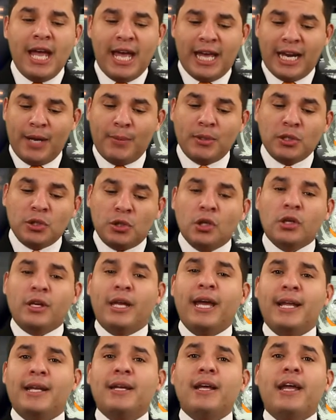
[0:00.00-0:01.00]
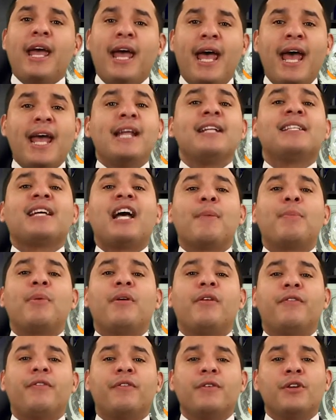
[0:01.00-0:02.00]
and I would look at any type
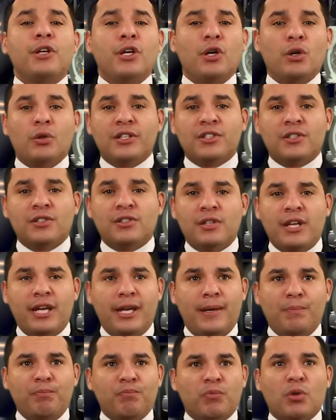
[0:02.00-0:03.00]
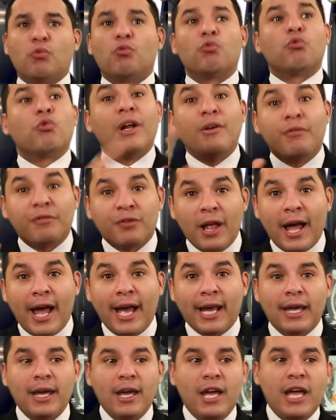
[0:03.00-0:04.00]
of, you know, let's just say red
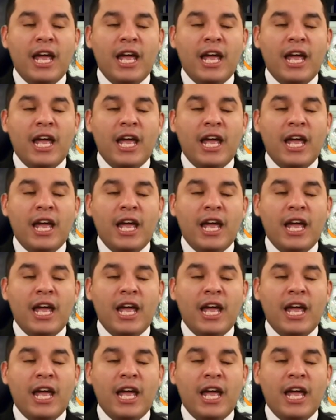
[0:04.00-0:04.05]
flag.